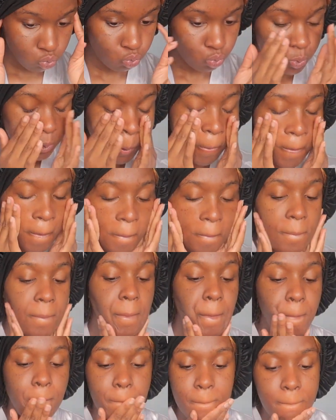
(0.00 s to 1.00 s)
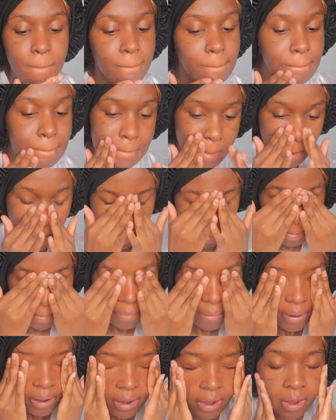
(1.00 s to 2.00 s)
basically undetectable.
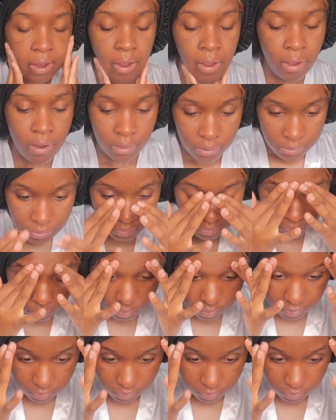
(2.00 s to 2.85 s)
Okay, honey, so don't